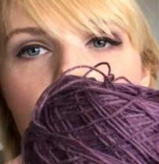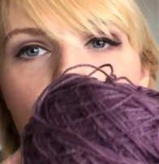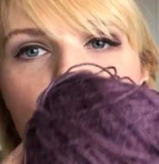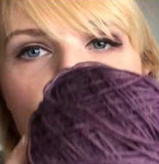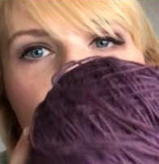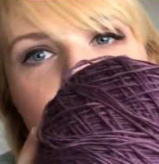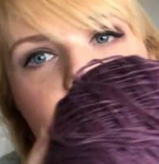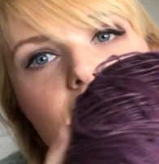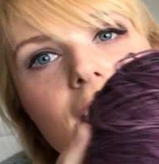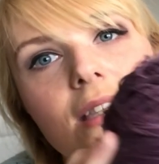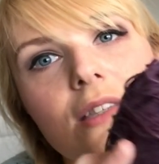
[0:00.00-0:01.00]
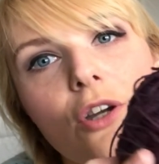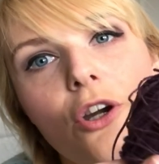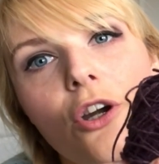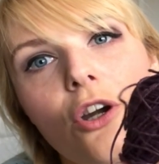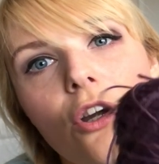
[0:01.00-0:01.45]
but this is
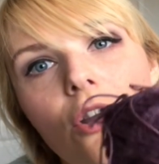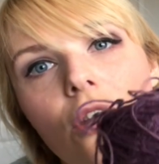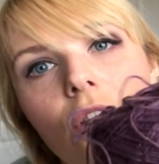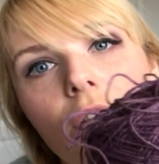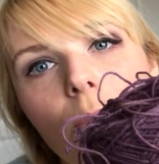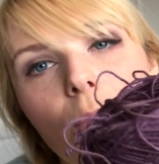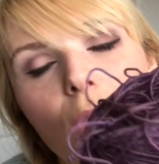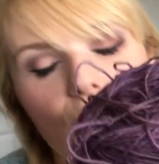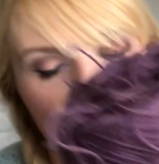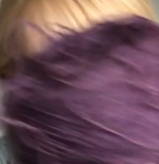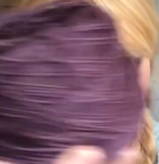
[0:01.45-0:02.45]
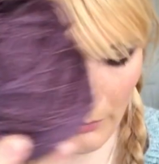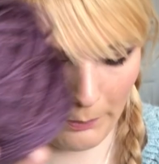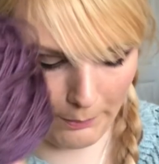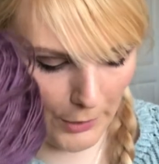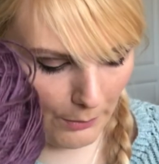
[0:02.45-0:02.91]
her beautiful
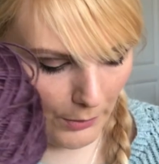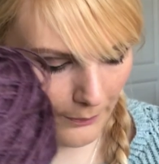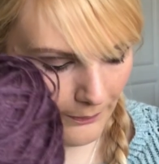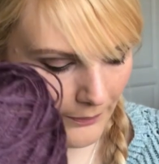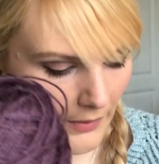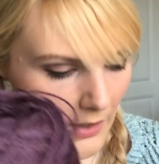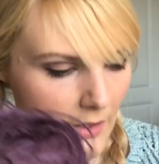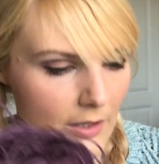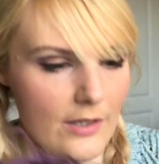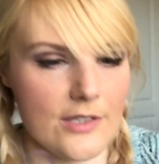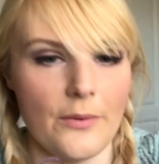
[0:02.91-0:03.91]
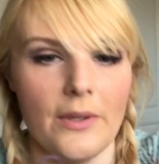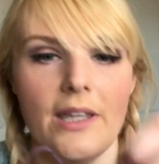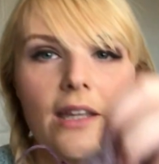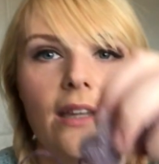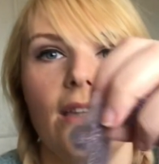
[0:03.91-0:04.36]
purple. So I
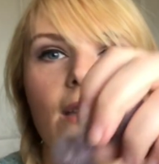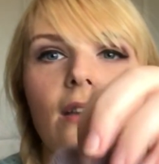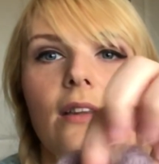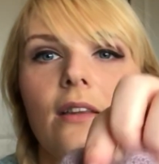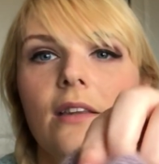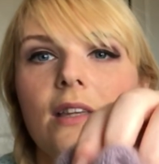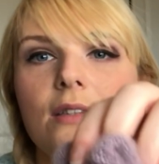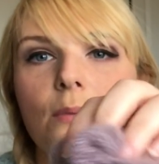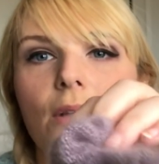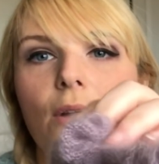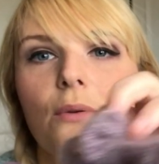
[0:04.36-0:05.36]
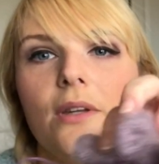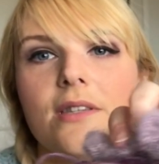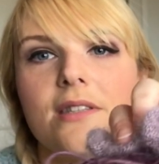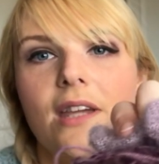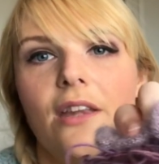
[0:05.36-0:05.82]
think these will go
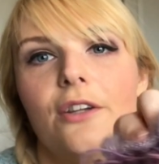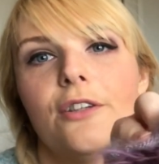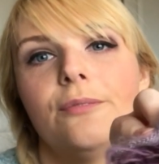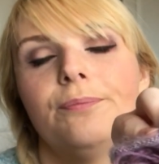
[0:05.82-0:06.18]
nice together.